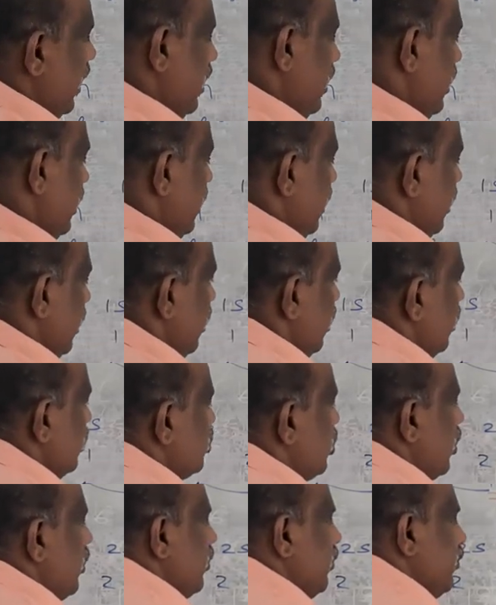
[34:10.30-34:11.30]
Yeah.
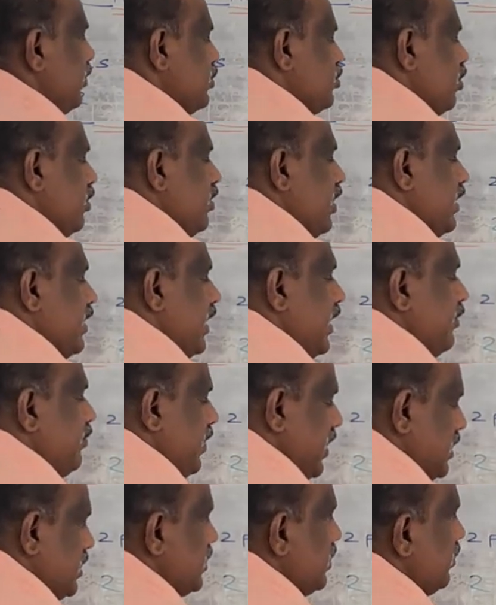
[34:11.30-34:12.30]
So which one you had
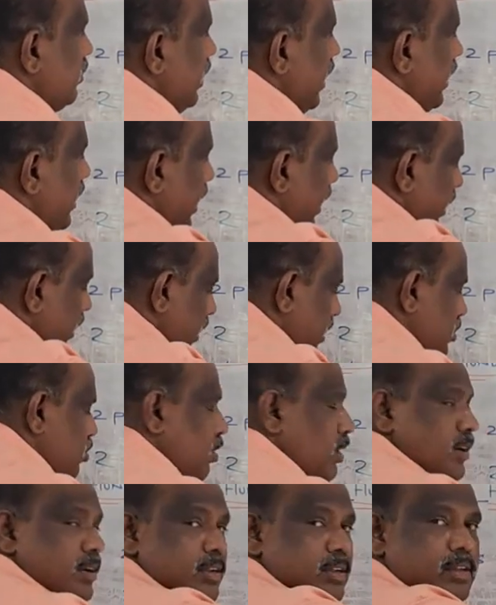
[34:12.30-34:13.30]
to write first? We had to
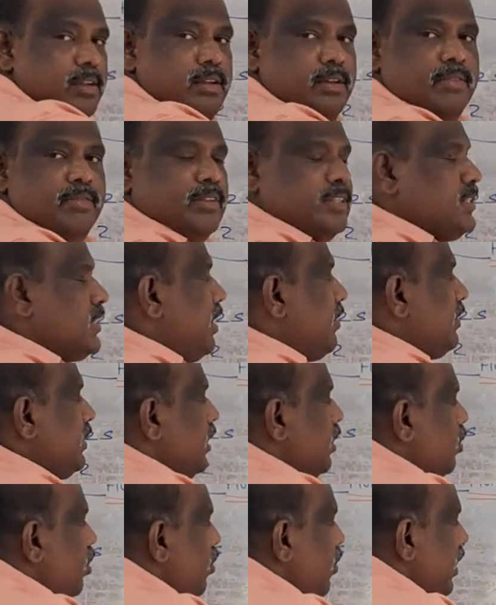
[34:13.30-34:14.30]
write this one. It is
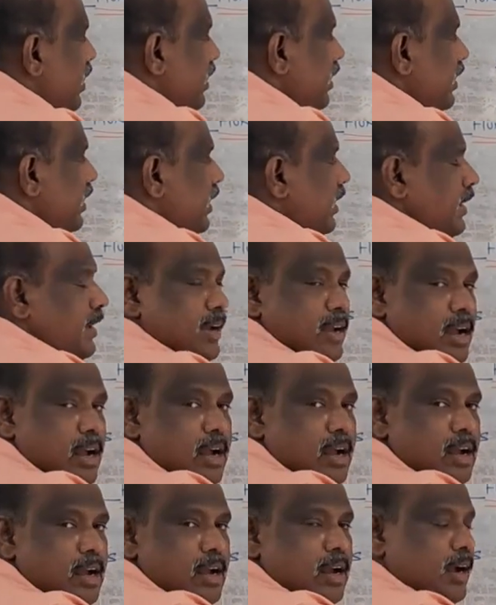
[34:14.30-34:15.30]
having the lower
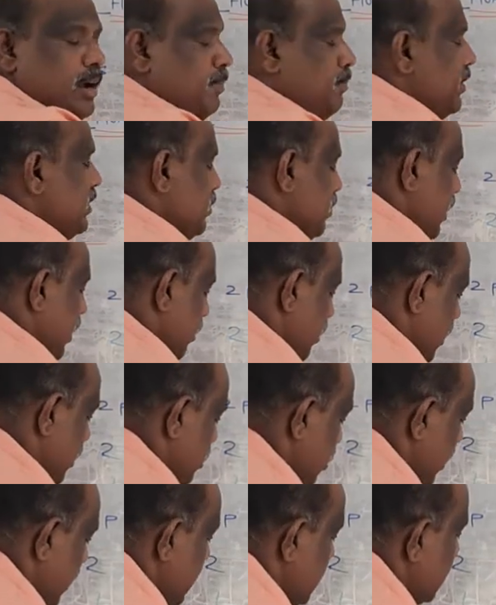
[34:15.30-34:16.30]
principal
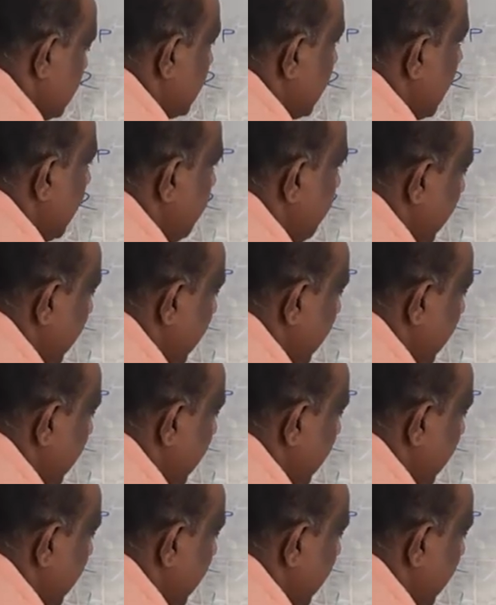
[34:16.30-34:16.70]
number. So it is